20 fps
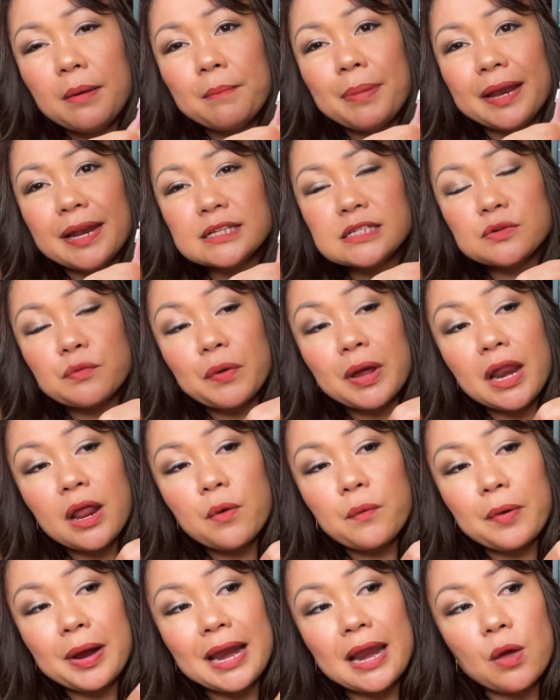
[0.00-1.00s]
but it's
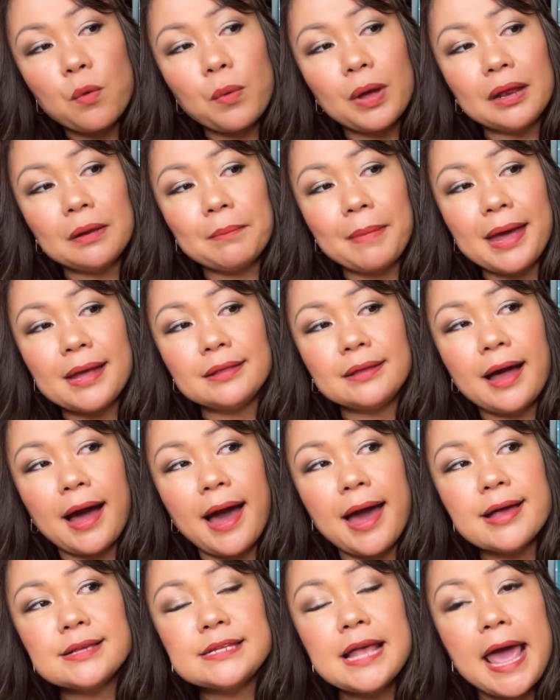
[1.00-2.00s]
really well made,
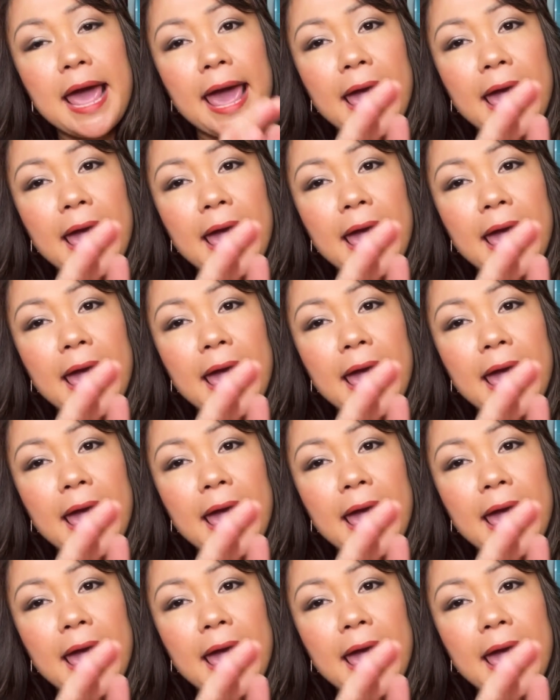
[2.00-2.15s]
guys.